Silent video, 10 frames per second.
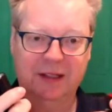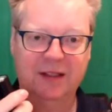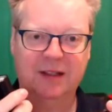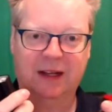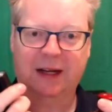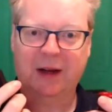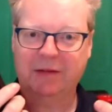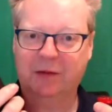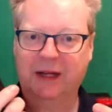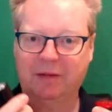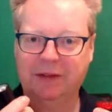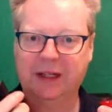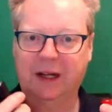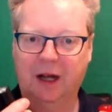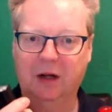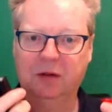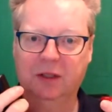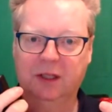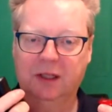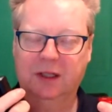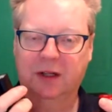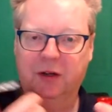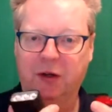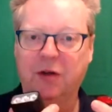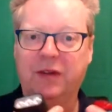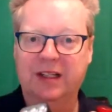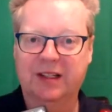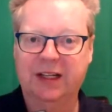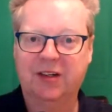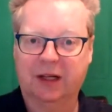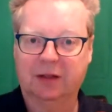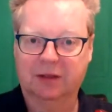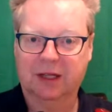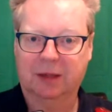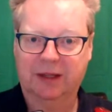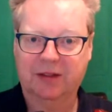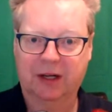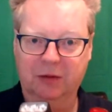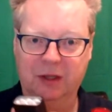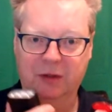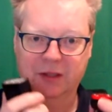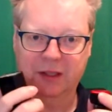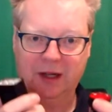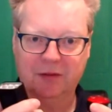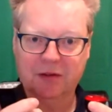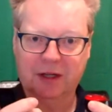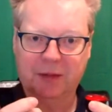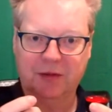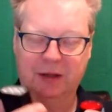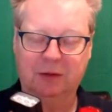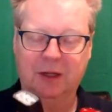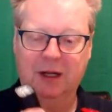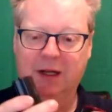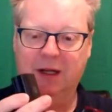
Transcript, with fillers: this is like everyone having their own QVC channel type channel. So it's a live stream channel.